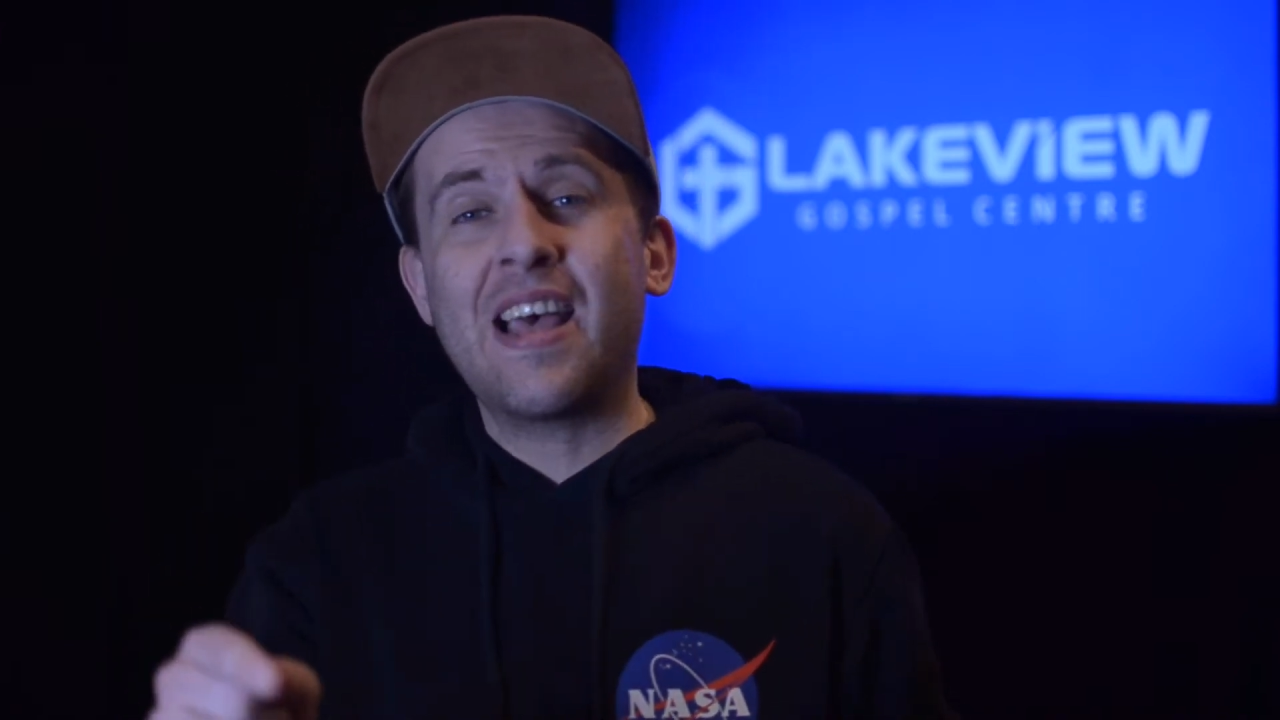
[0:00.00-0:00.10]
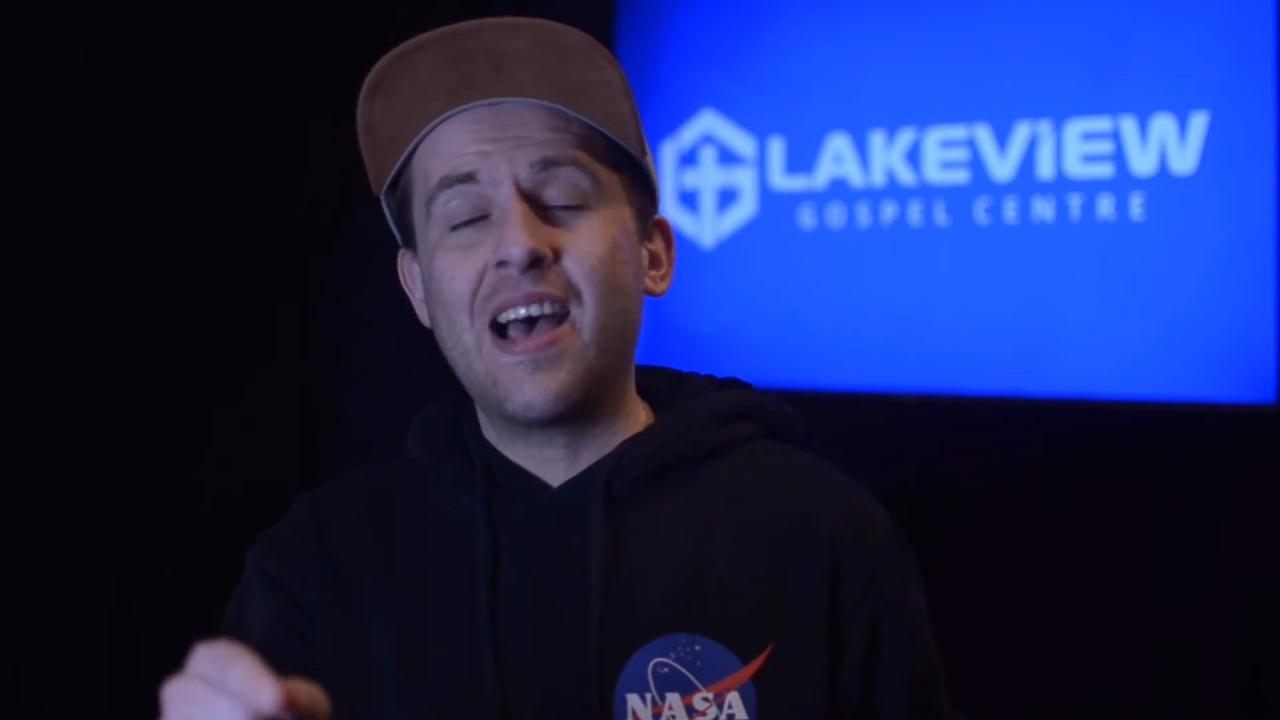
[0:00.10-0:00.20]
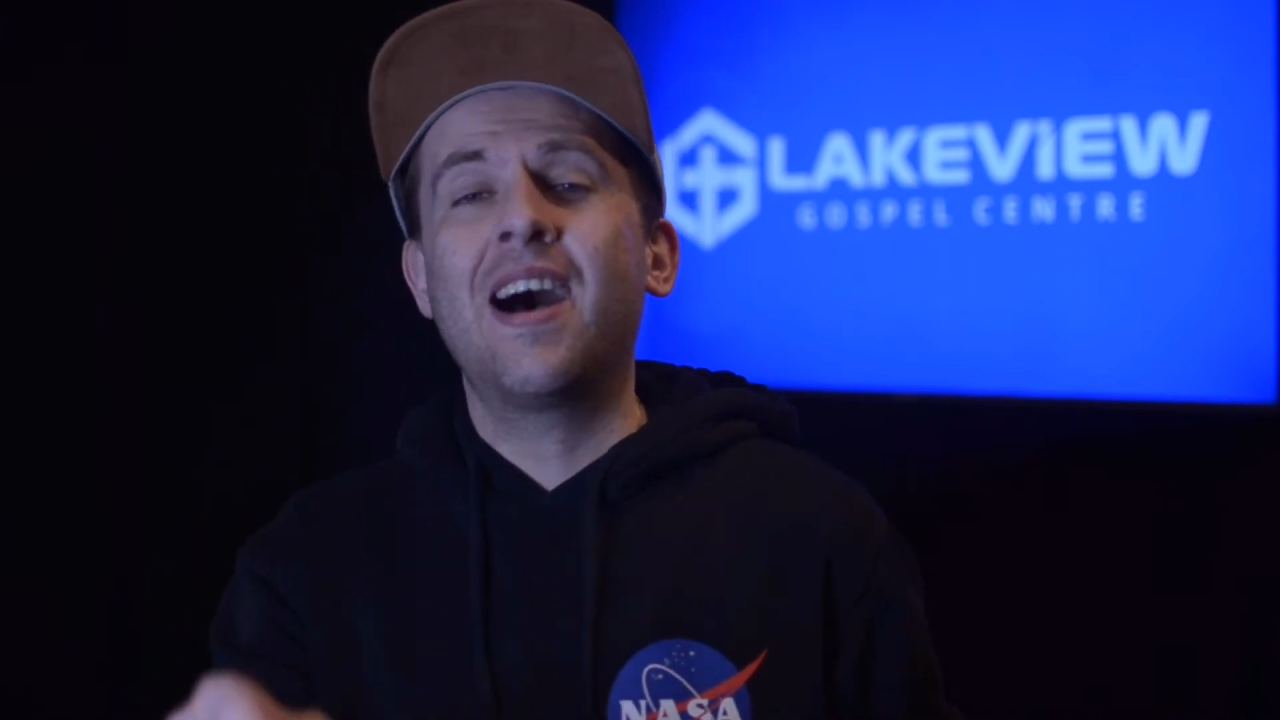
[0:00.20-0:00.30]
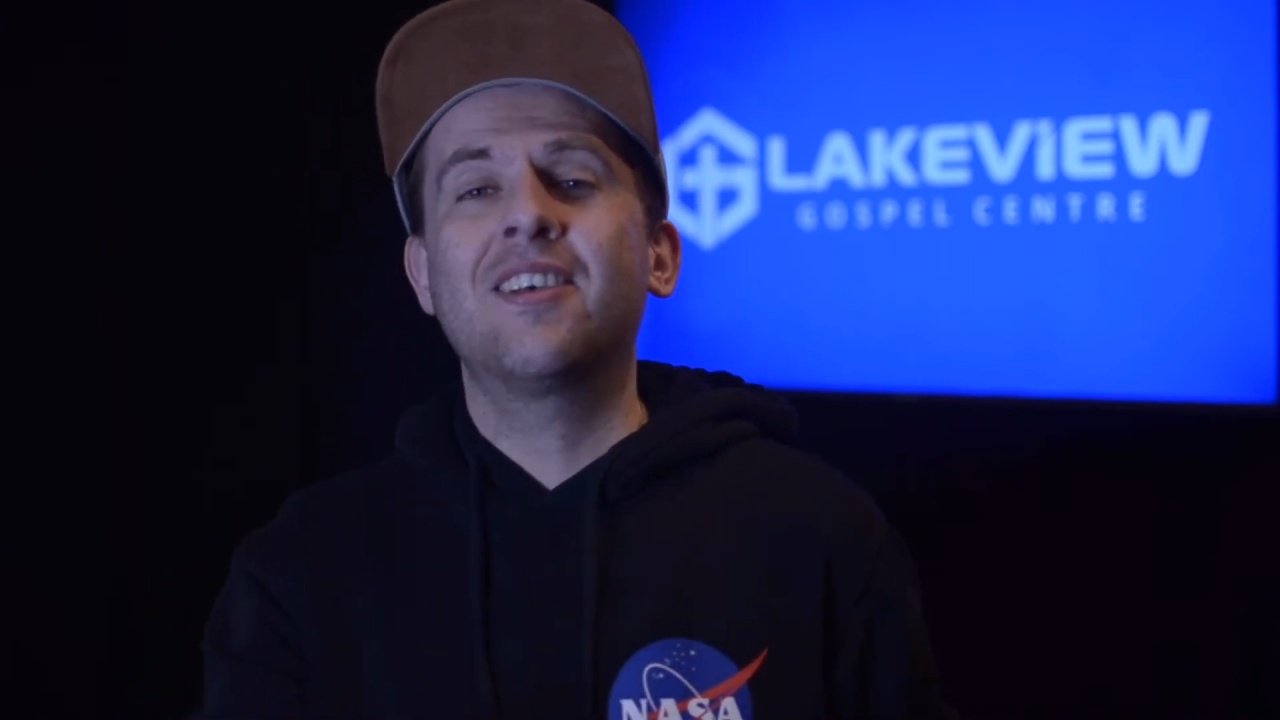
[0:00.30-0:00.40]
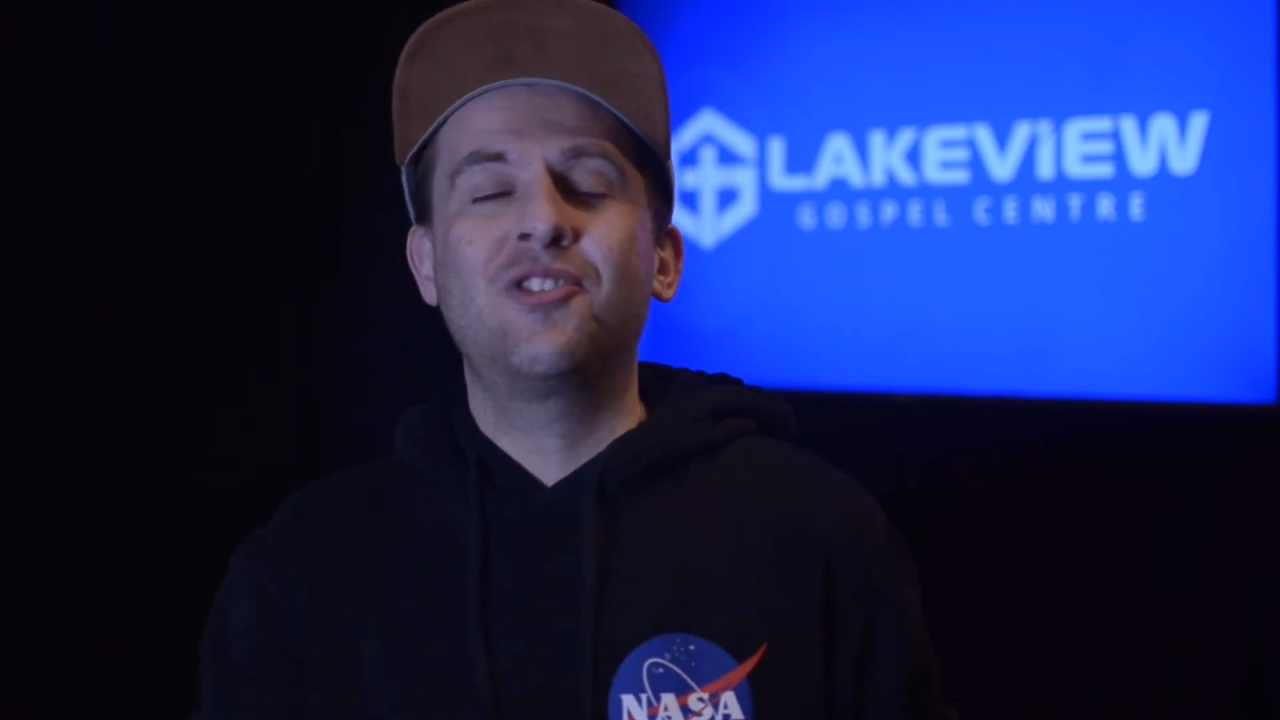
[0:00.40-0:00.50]

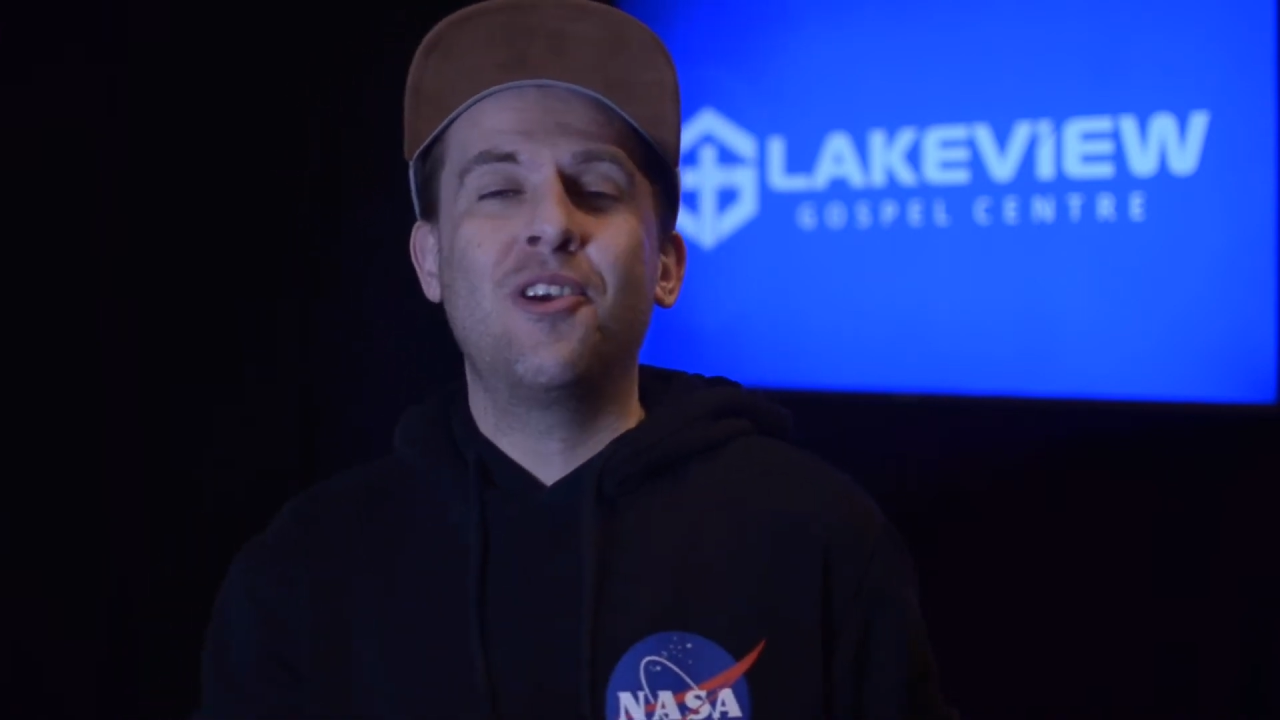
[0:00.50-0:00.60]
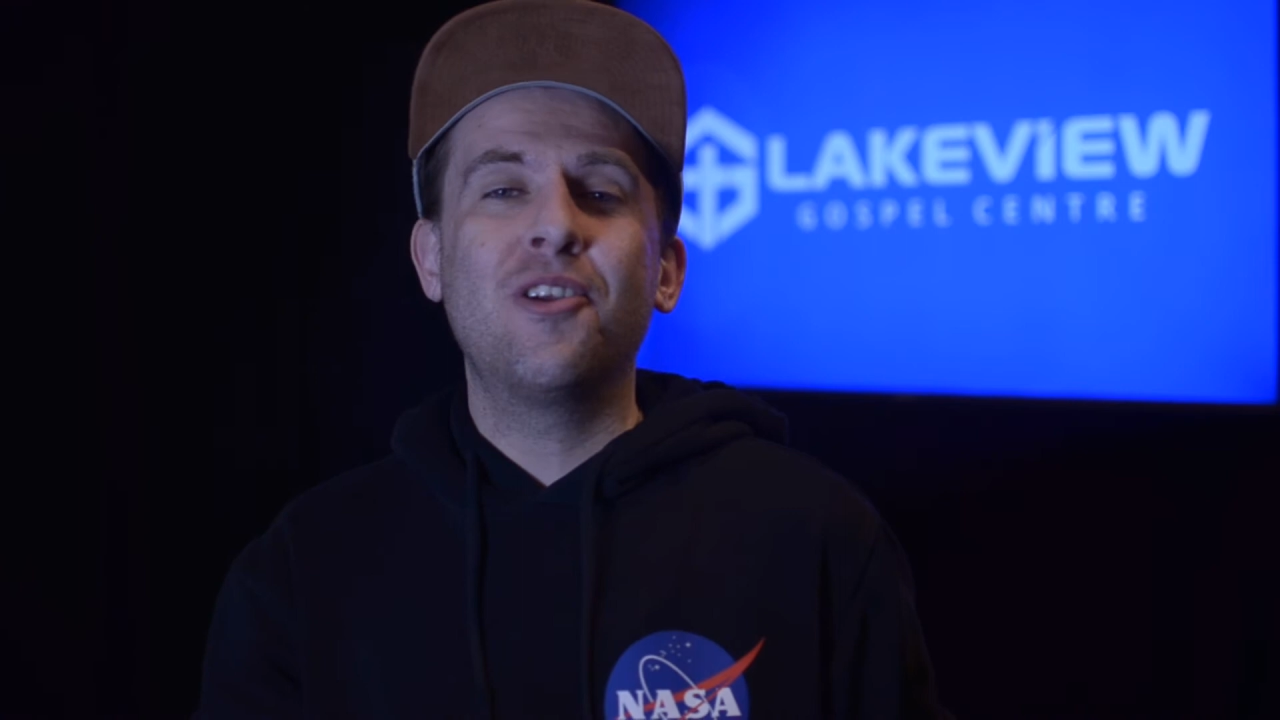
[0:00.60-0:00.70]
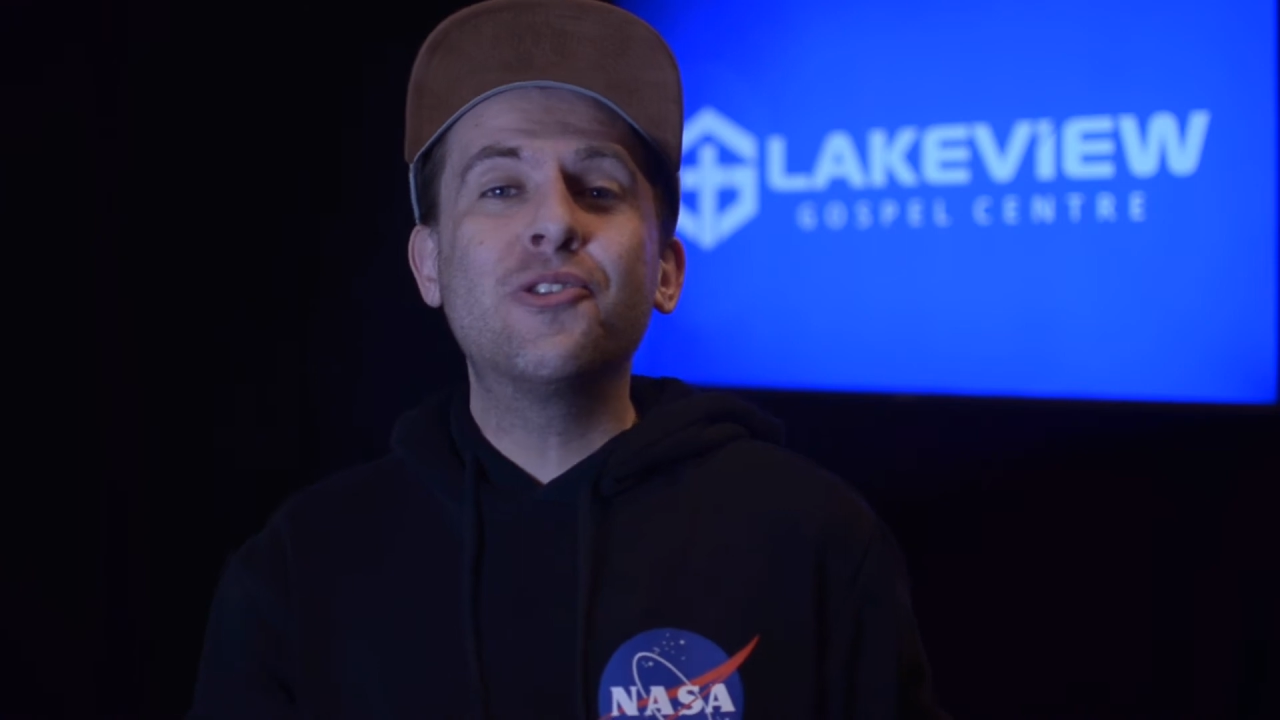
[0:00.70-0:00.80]
asked you and